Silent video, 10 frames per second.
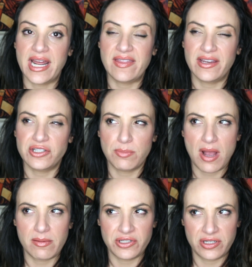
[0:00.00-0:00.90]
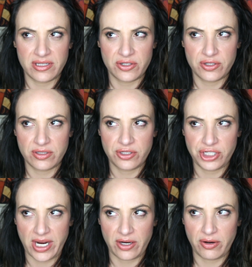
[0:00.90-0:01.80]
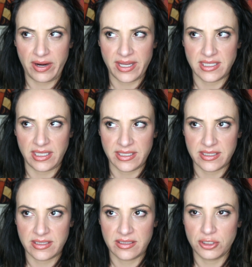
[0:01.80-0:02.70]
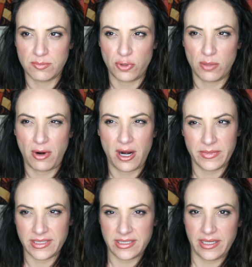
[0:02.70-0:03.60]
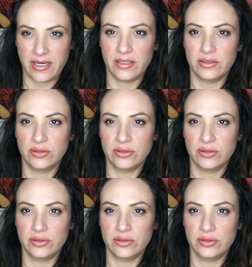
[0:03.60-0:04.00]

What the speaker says: And I think she probably should just check Craigslist. There's more apartments there.